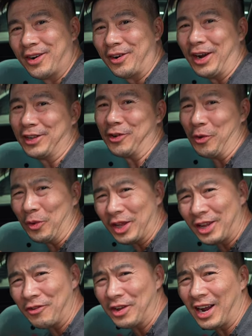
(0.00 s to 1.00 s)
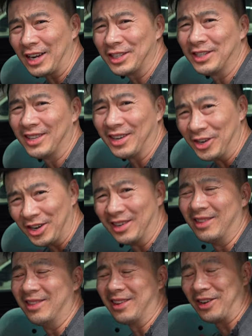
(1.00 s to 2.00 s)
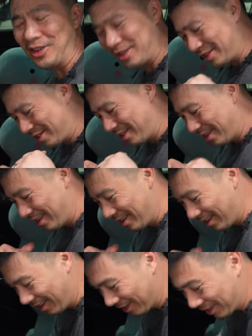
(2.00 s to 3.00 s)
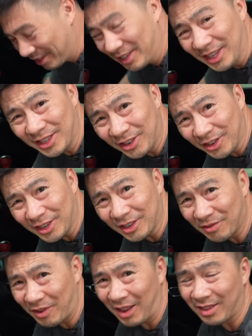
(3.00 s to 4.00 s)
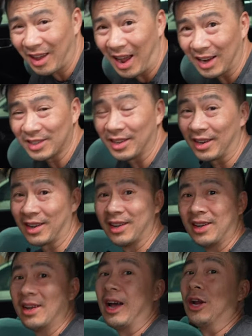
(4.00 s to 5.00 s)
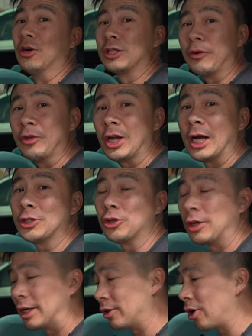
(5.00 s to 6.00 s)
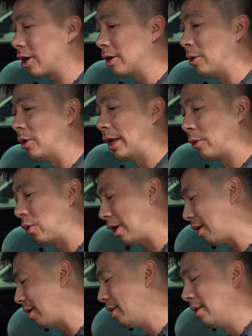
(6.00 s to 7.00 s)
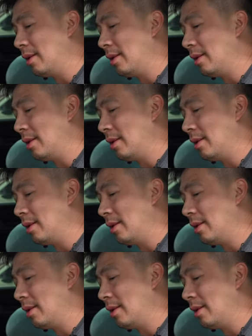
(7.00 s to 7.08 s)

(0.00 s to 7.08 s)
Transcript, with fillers: All right, so I want to give you guys the good. The goods is the seats are just fantastic. I know some of you guys are like talking about like, wow,